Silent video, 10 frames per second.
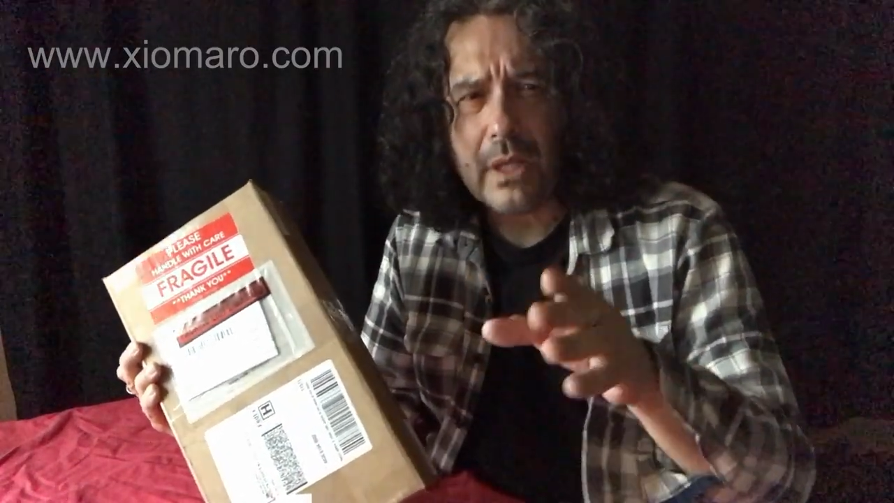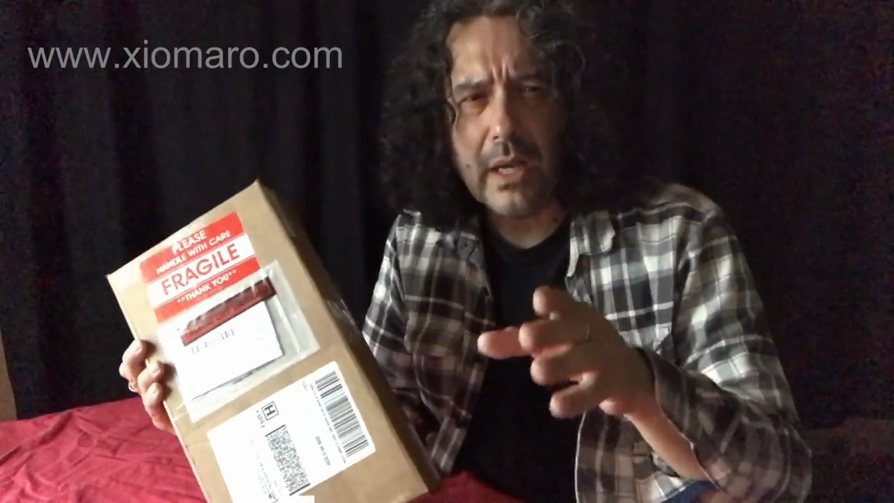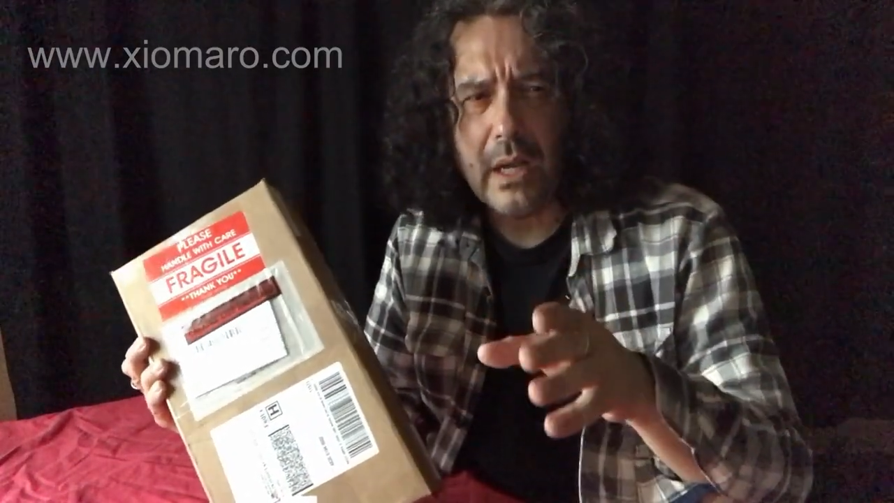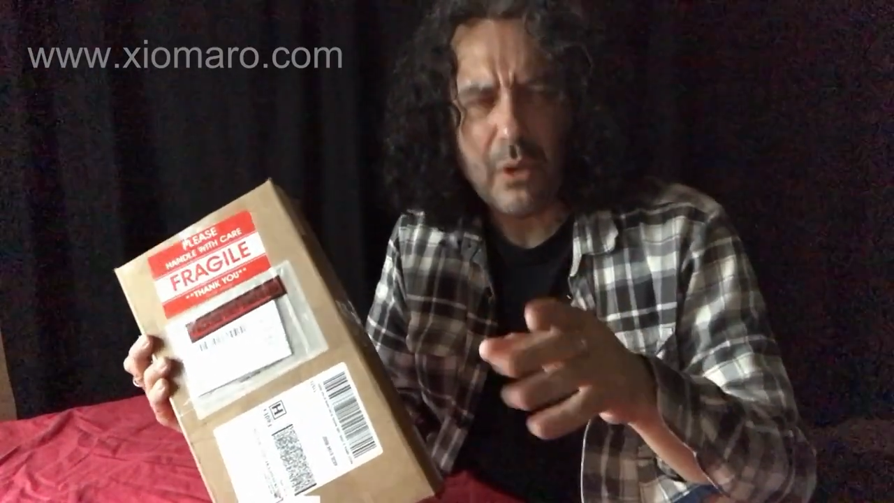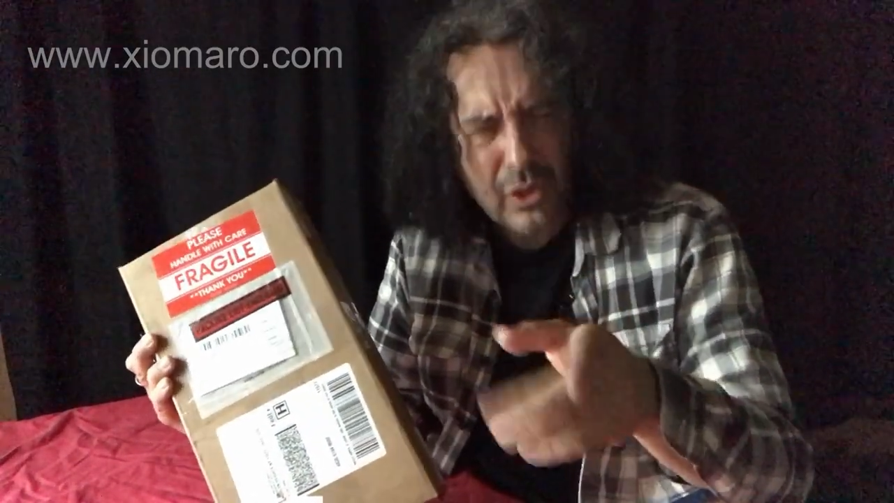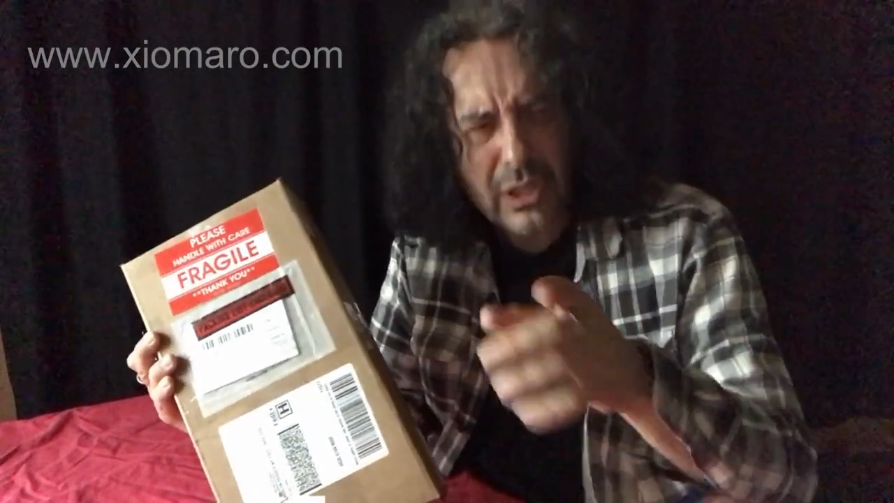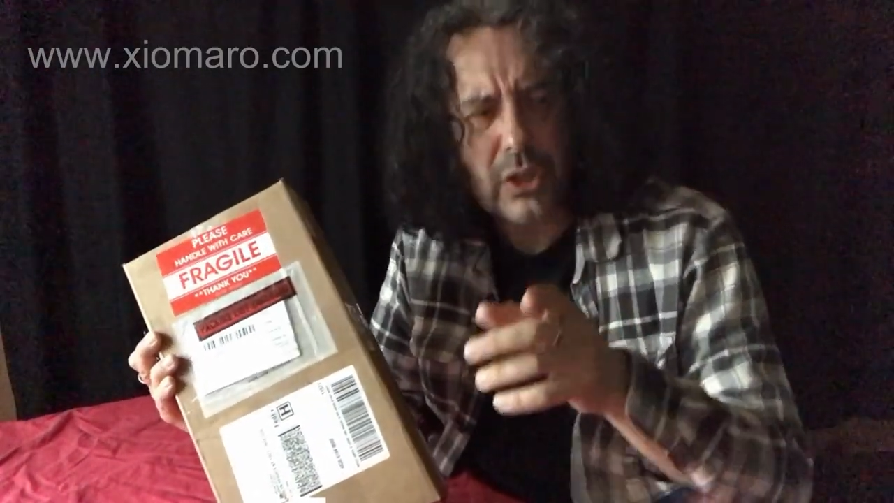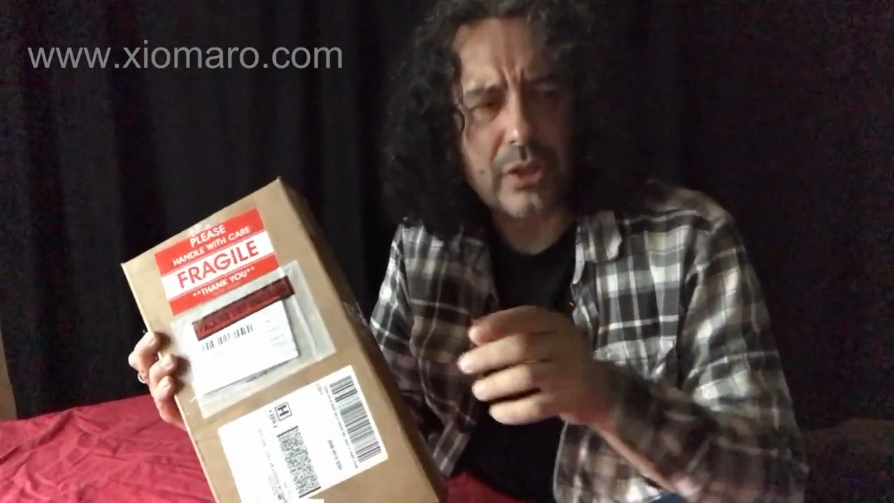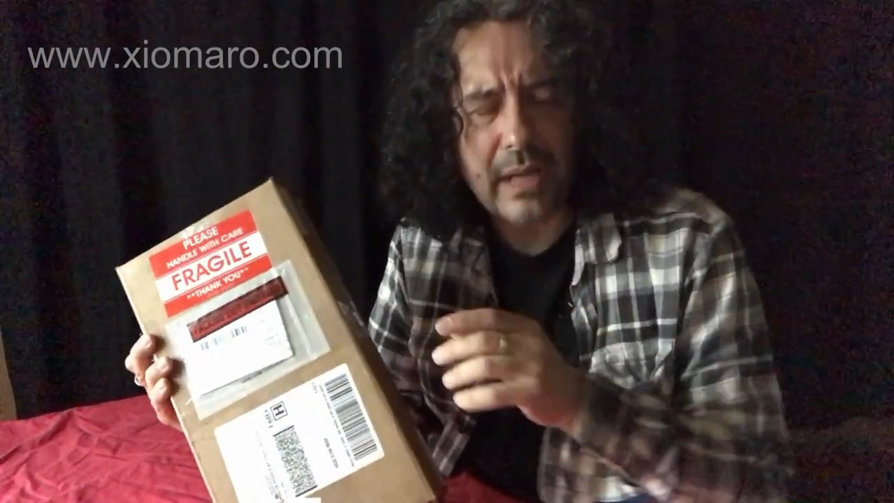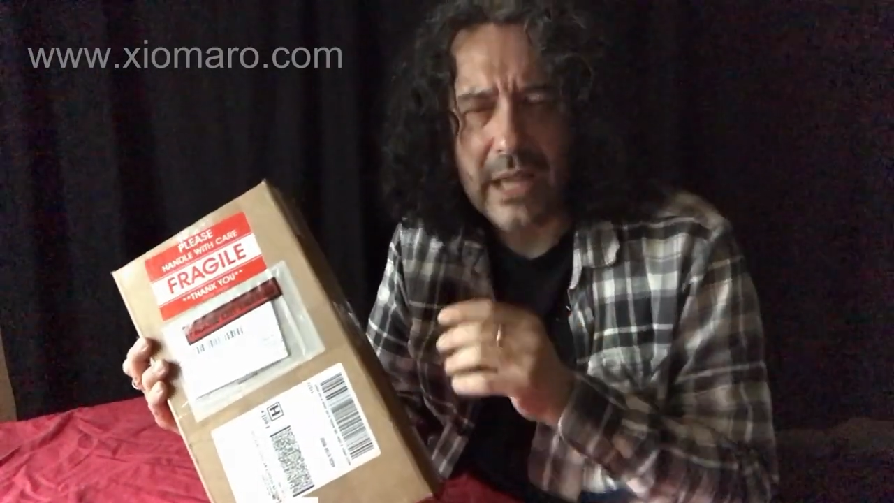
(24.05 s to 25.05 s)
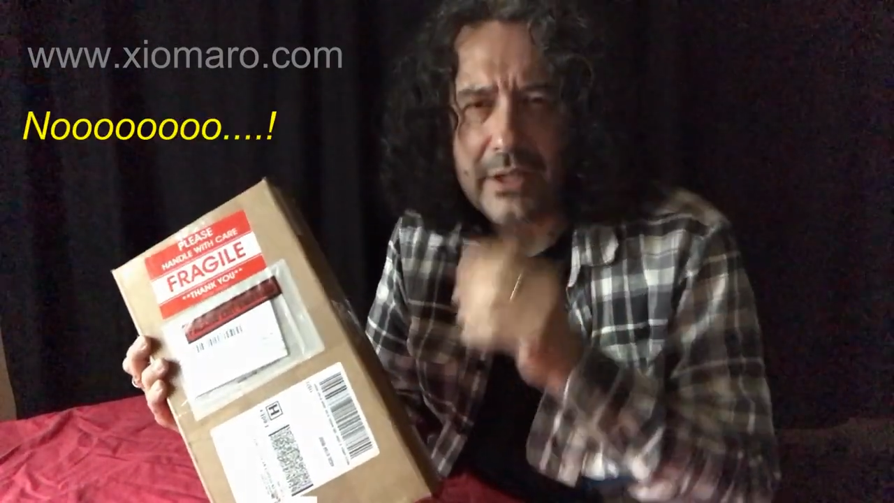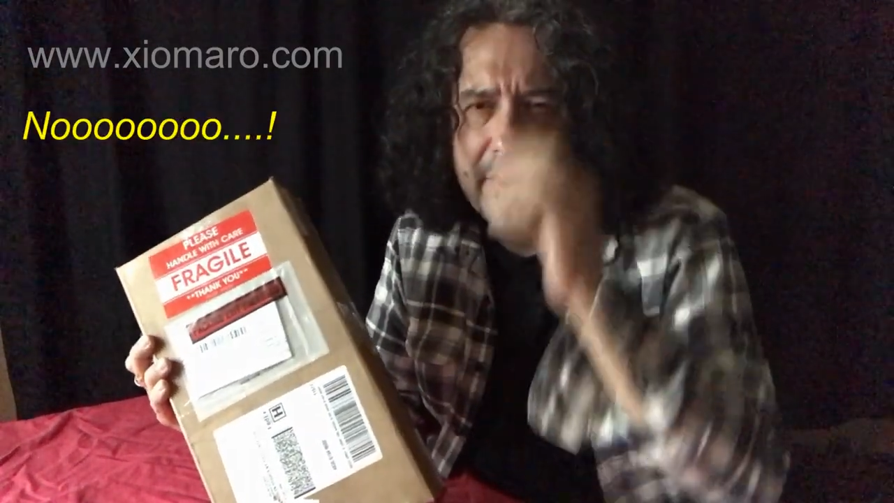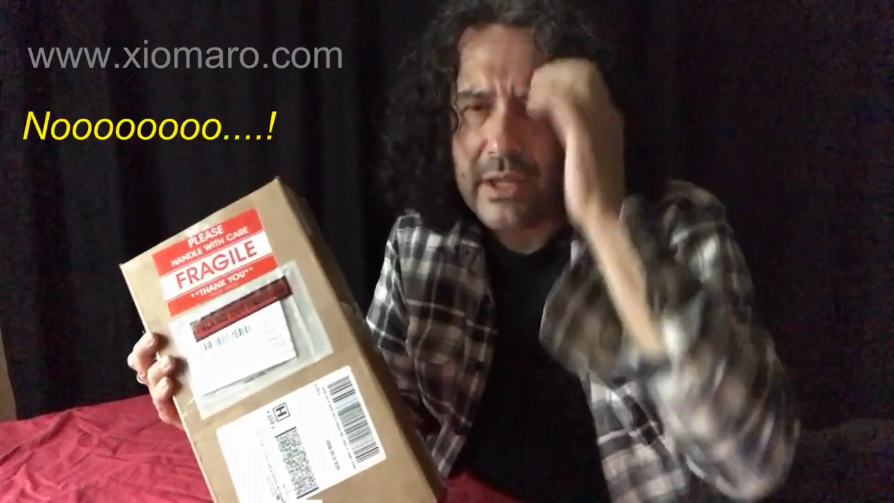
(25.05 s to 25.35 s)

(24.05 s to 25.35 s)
uh, early June actually.